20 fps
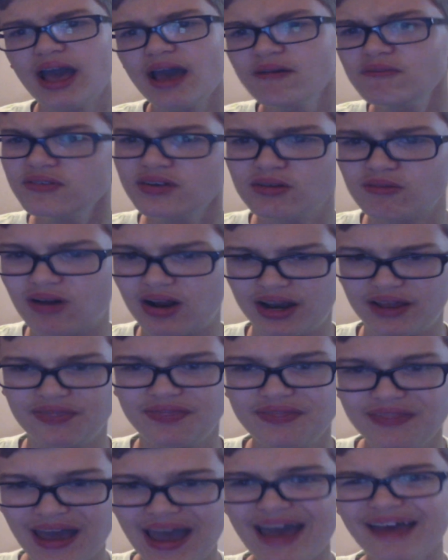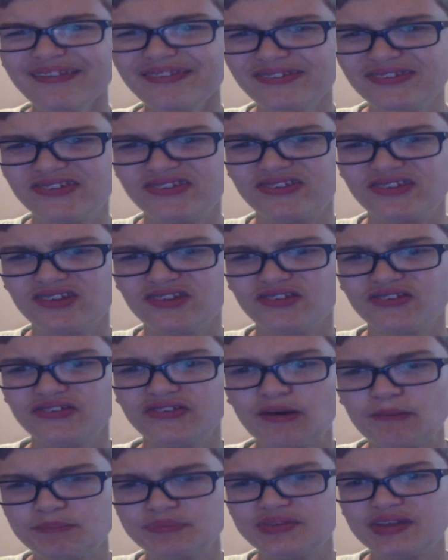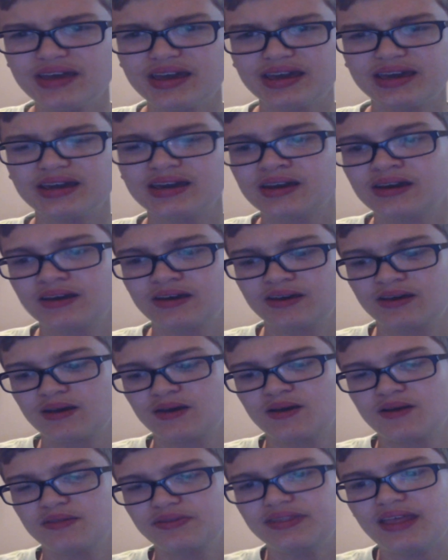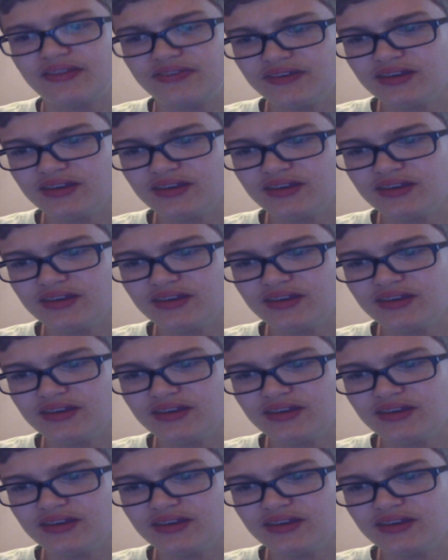everyone, and that's something that's